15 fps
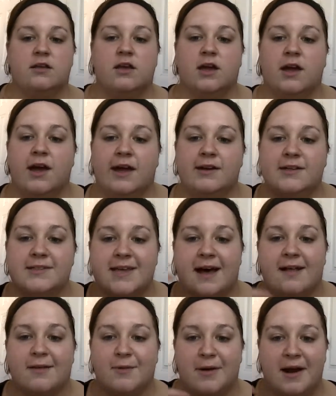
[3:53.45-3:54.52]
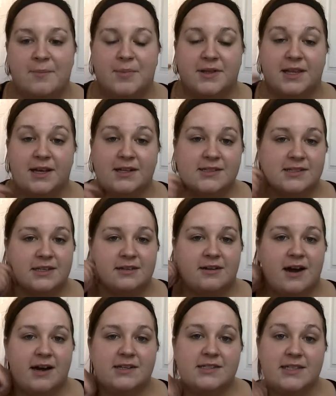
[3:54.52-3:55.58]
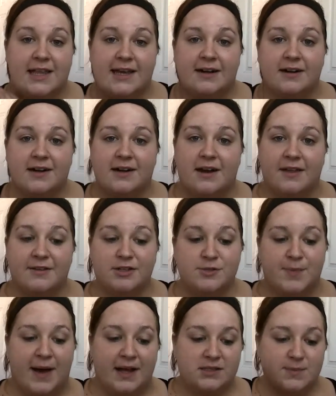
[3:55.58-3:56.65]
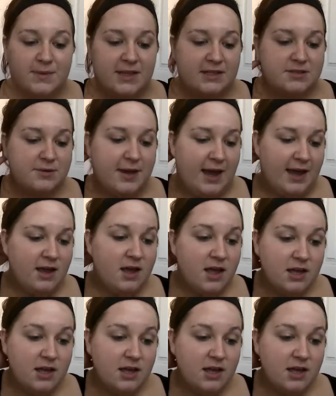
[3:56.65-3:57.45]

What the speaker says: You can kind of tell where I put the concealer on. It's lighter in other spots, but that's okay.